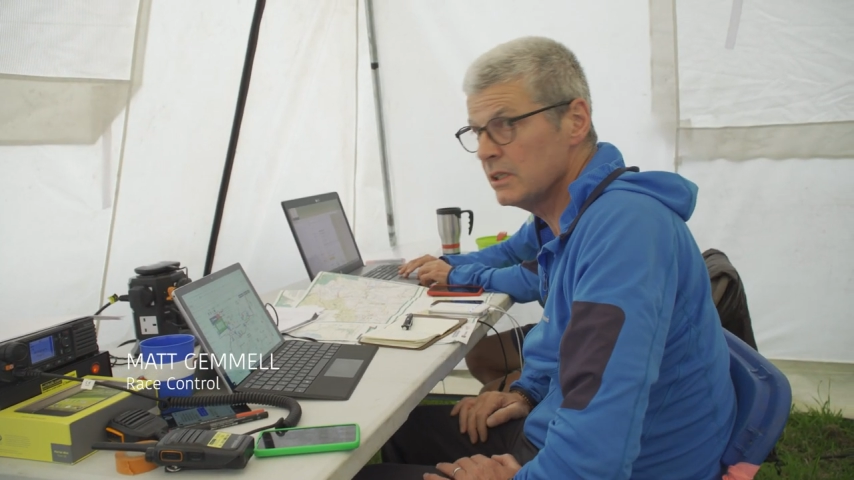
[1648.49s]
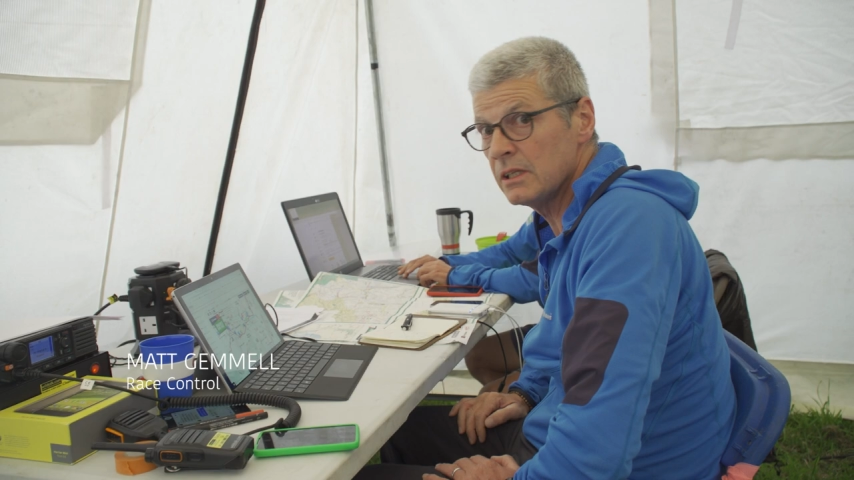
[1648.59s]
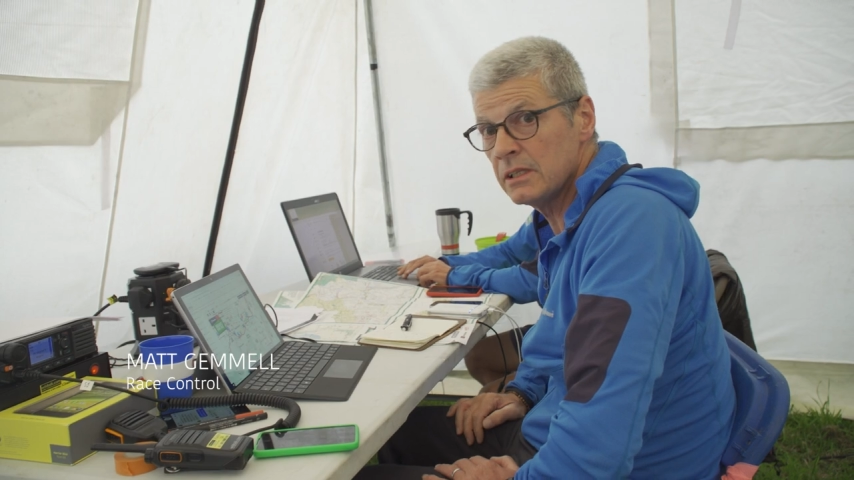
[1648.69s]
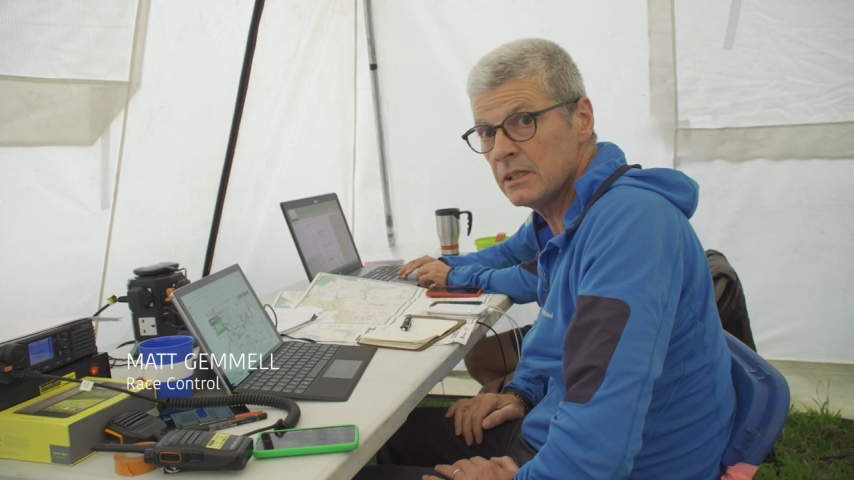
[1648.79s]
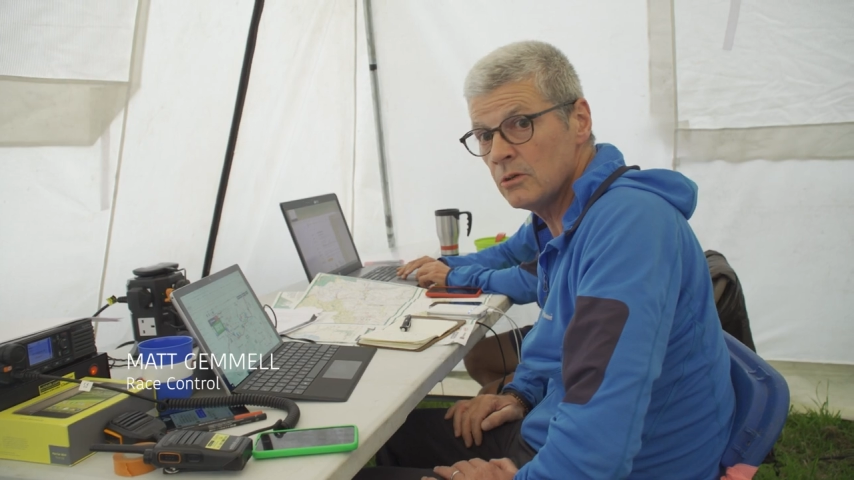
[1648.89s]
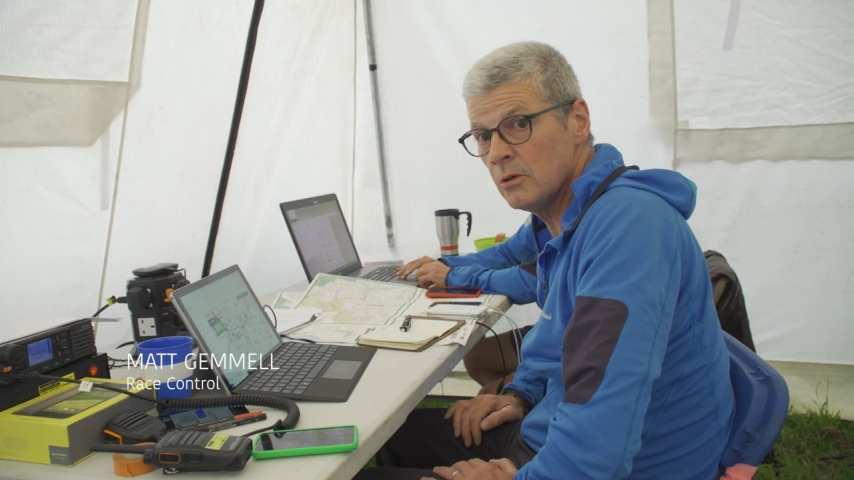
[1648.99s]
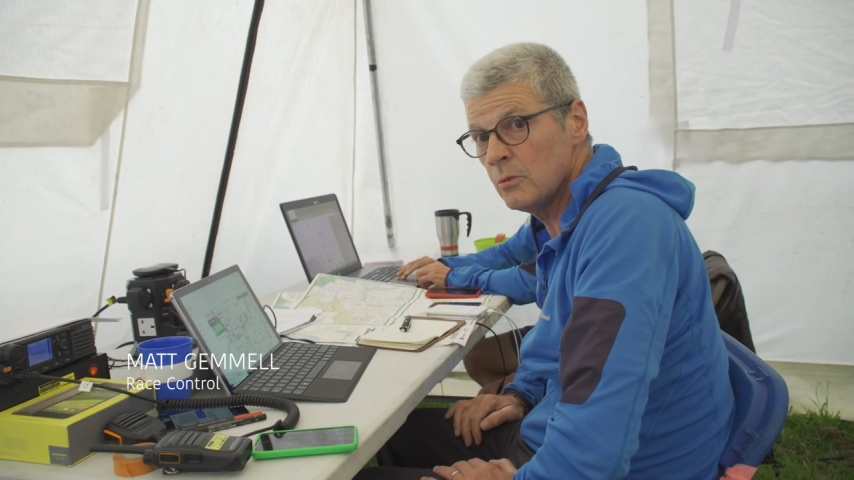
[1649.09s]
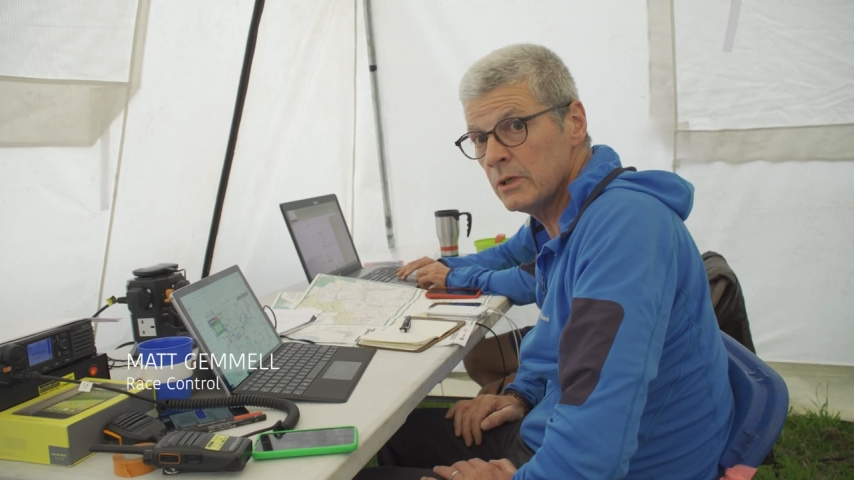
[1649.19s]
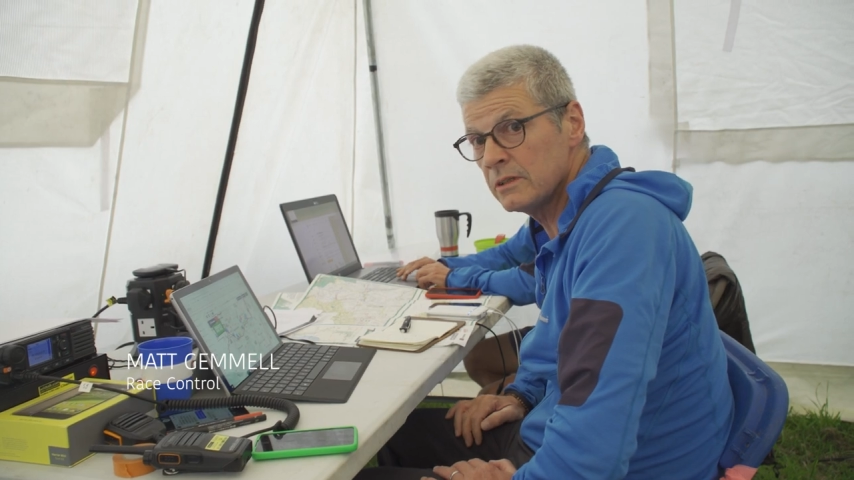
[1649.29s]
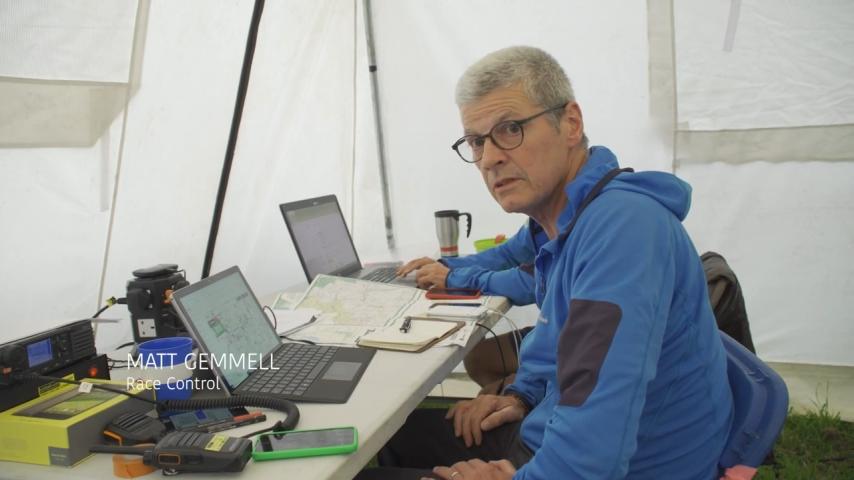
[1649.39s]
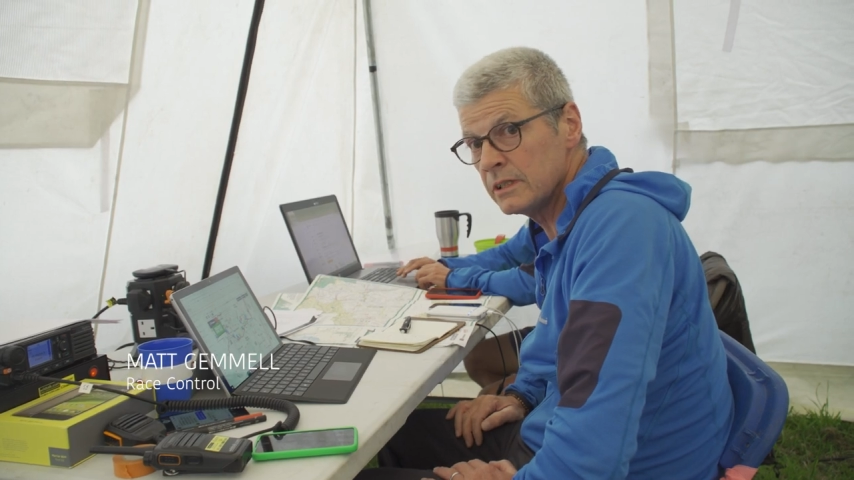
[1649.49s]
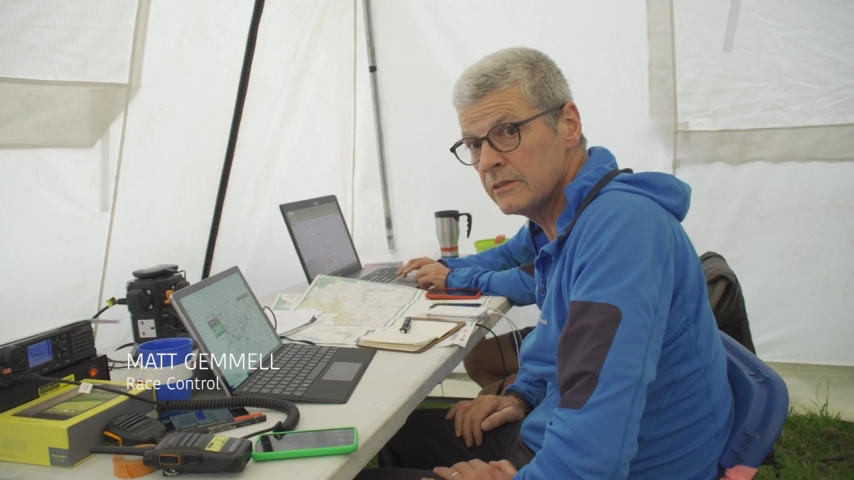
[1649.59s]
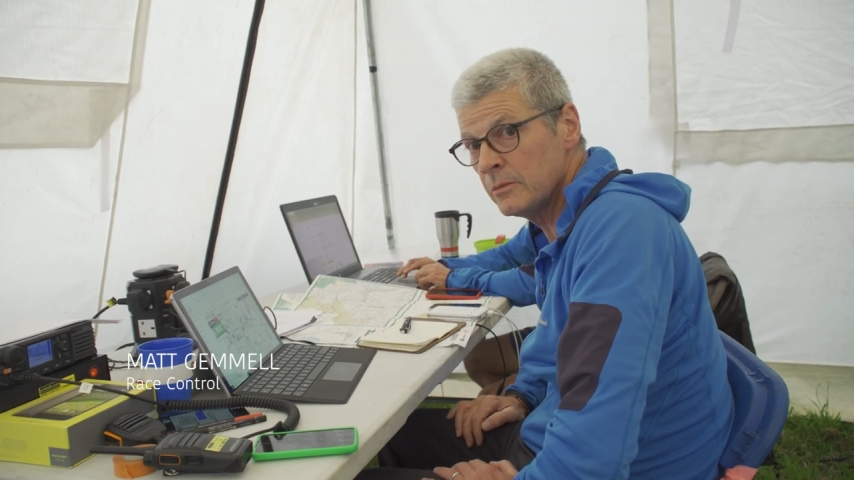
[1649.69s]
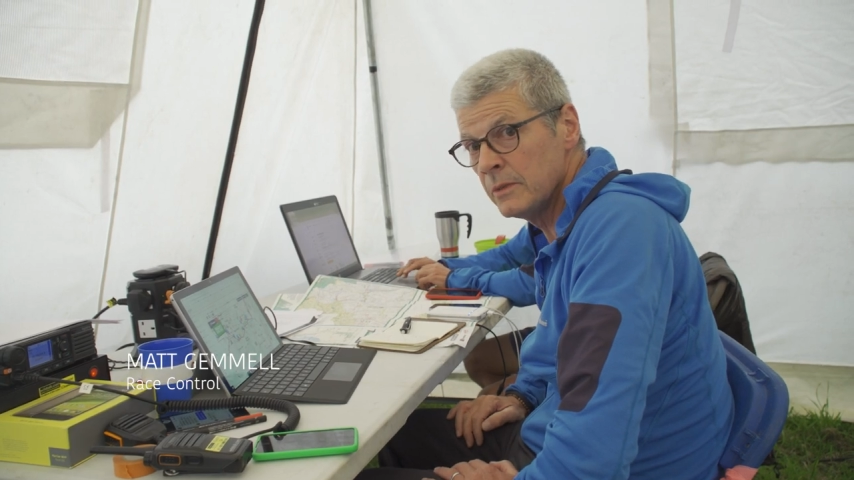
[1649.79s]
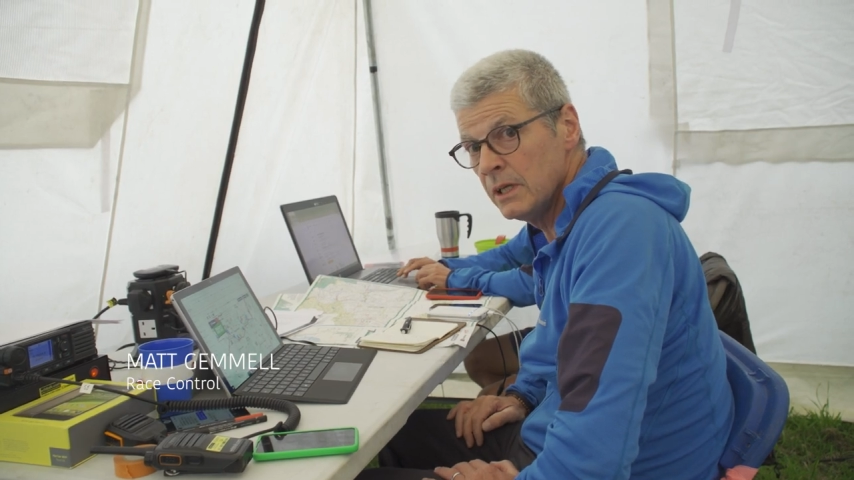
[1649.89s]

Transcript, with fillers: that they did not want to leave him.